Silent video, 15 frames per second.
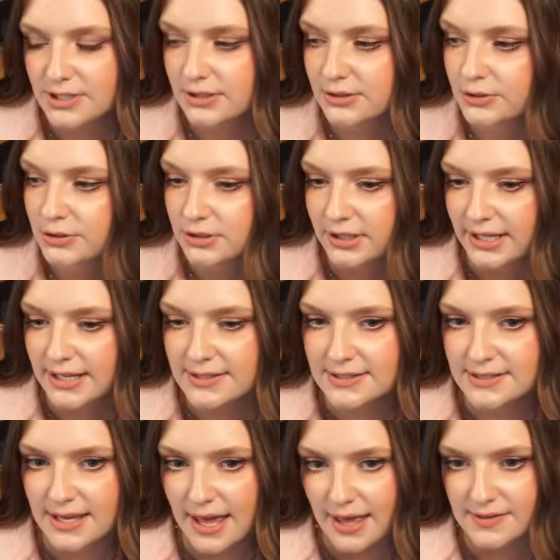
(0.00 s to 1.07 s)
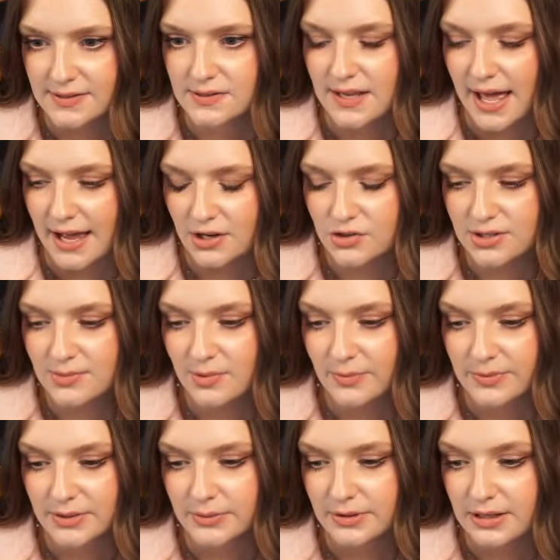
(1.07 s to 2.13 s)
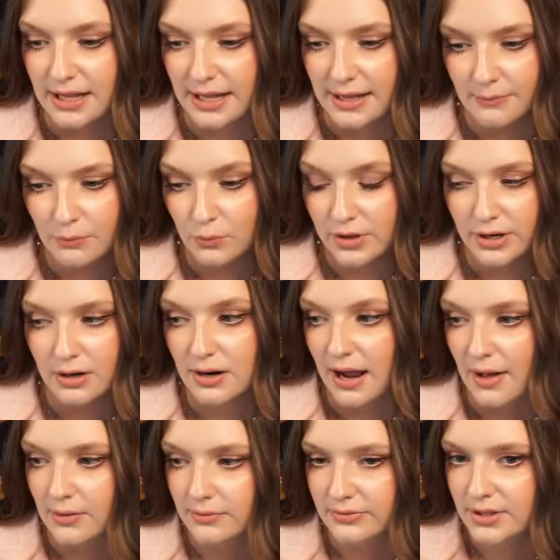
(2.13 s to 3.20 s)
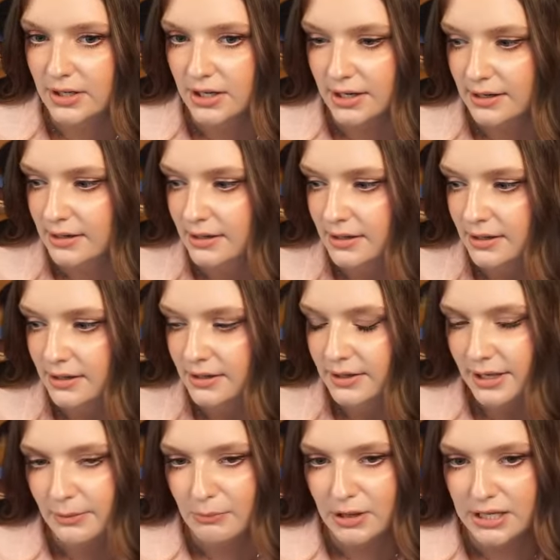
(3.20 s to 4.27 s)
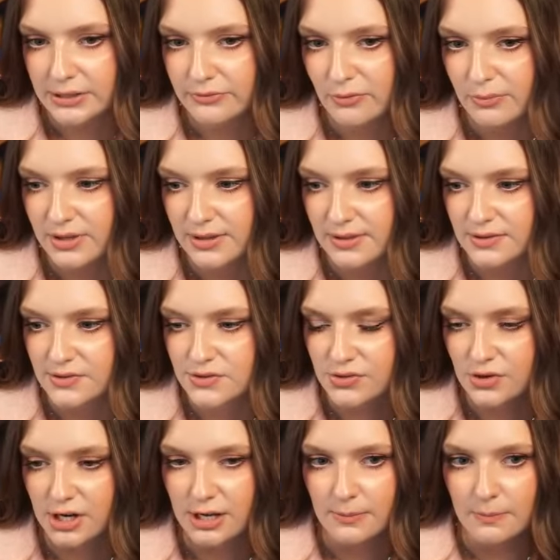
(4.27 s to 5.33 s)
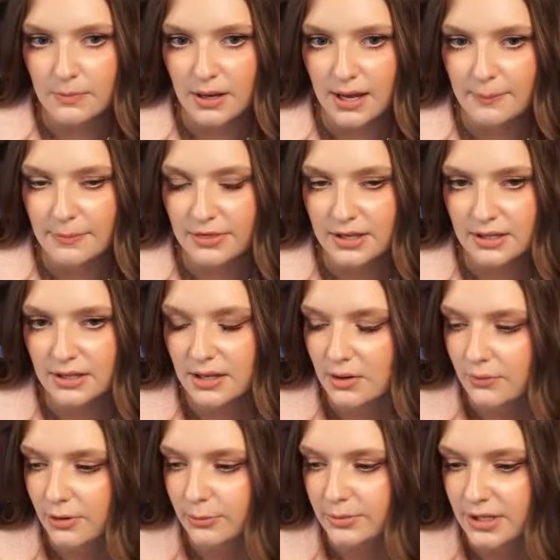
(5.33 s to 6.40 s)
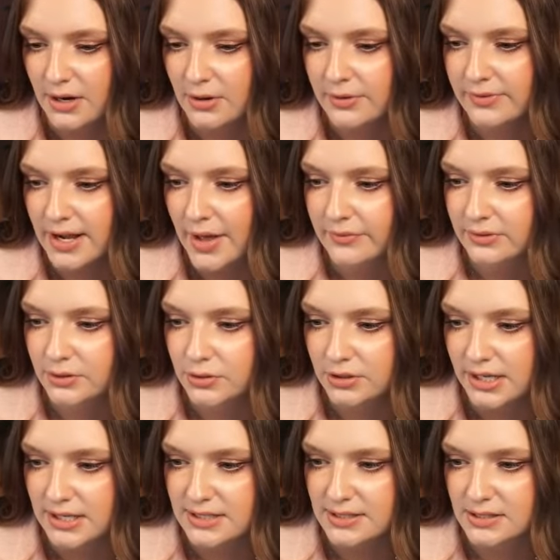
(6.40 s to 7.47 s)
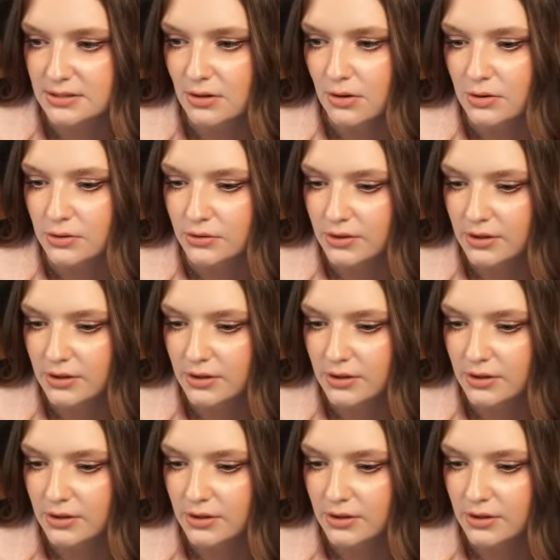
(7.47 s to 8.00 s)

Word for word: to Lunar Lakes? Yes. Actually, when we're done with Clem, we are out of here. It might even be this stream. I'm thinking it will be. I don't even have Lunar Lakes installed.